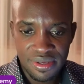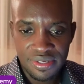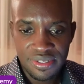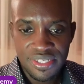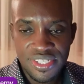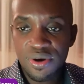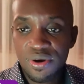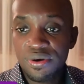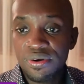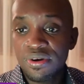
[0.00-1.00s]

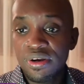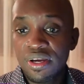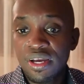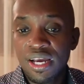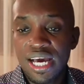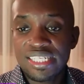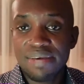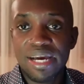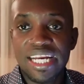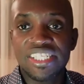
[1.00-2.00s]
So as a
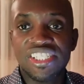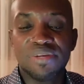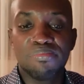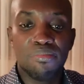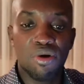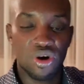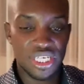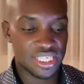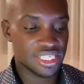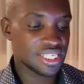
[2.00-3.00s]
managing
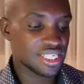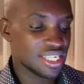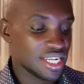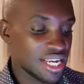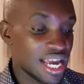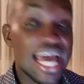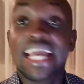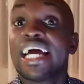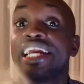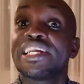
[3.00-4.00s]
mod, I
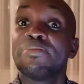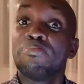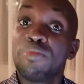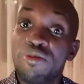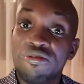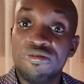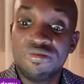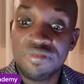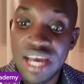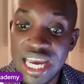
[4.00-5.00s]
can remove
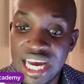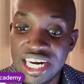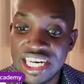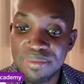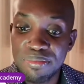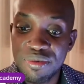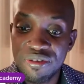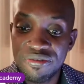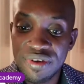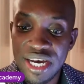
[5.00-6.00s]

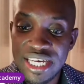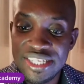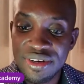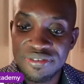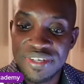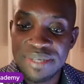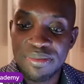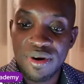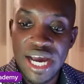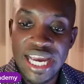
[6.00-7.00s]
it's not
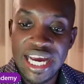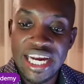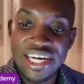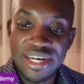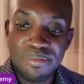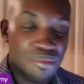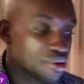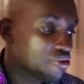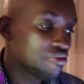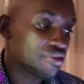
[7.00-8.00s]
visible. I can
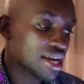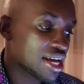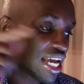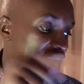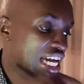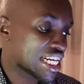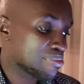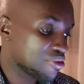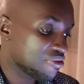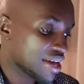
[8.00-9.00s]
remove
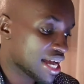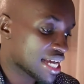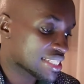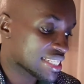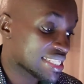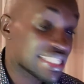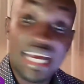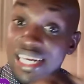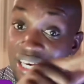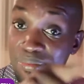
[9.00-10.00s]
her as a
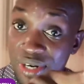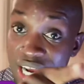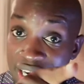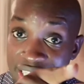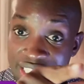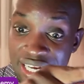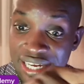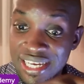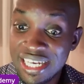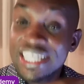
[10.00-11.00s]
standard moderator.
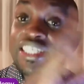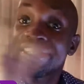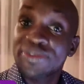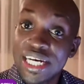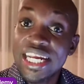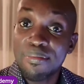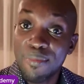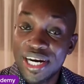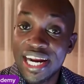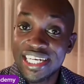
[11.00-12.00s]
She's already a
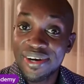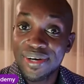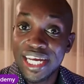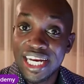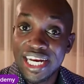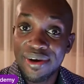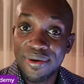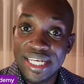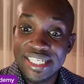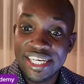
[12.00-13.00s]
moderator on Helen
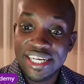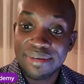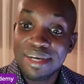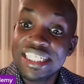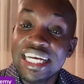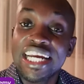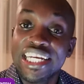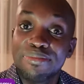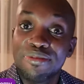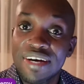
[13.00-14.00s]
Akoya's channel, but I can
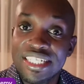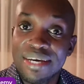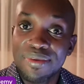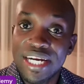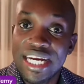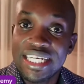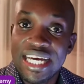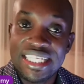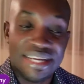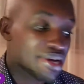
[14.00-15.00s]
remove her as a moderator,
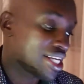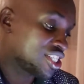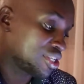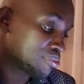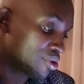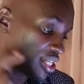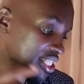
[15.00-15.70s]
as a managing mod.